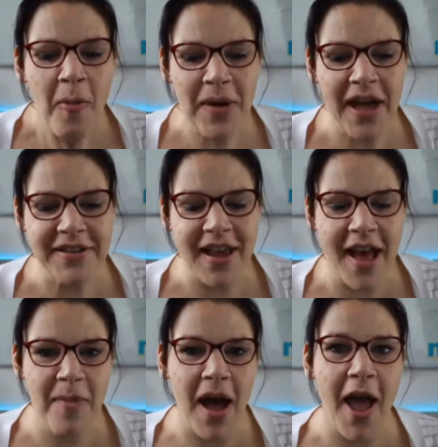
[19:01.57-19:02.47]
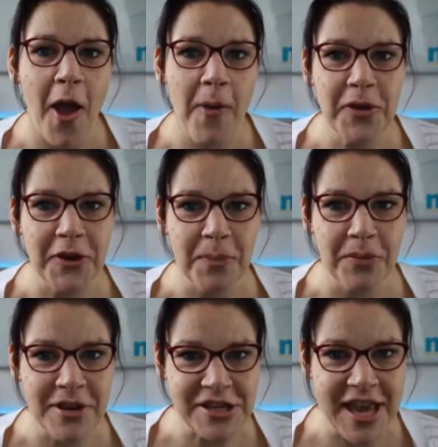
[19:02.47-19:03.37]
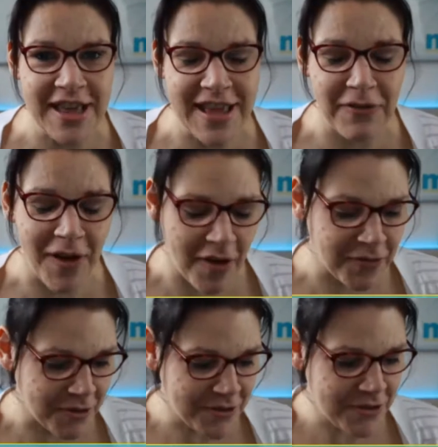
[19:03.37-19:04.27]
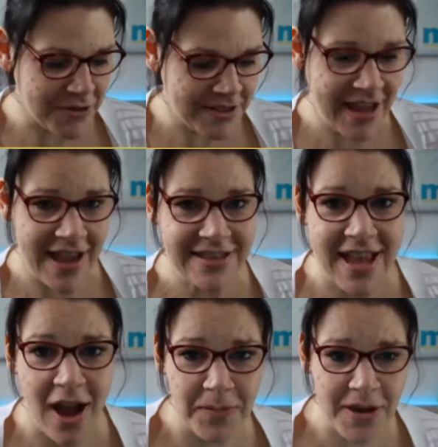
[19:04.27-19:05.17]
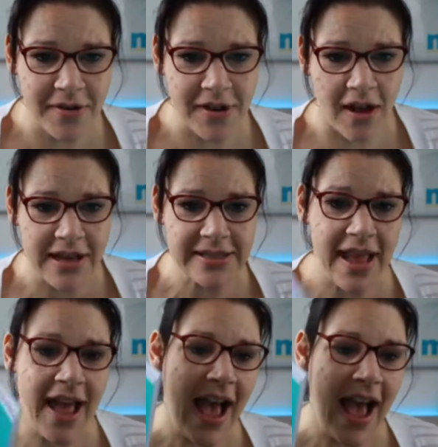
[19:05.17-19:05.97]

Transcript: But I you can appreciate the effort I've gone to today to help you guys